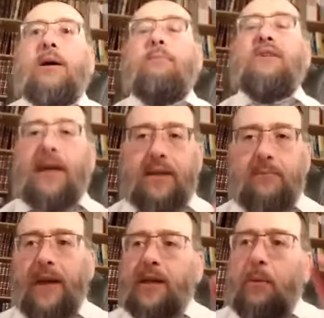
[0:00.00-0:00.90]
but I can
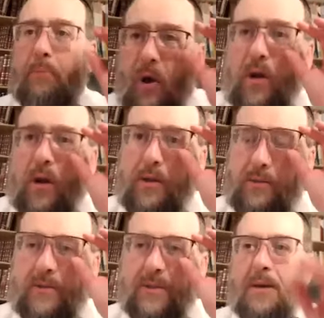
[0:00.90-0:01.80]
make a bracha,
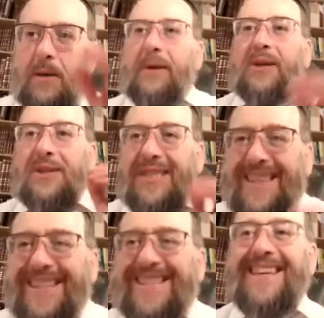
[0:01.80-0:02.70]
because
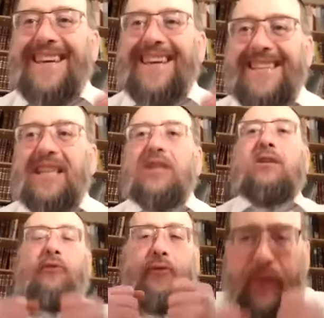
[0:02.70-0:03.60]
this is
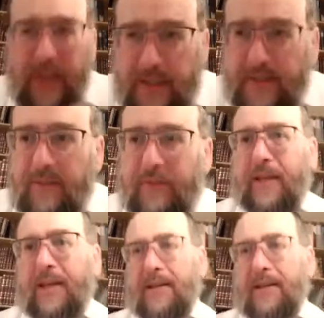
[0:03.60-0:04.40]
definitely,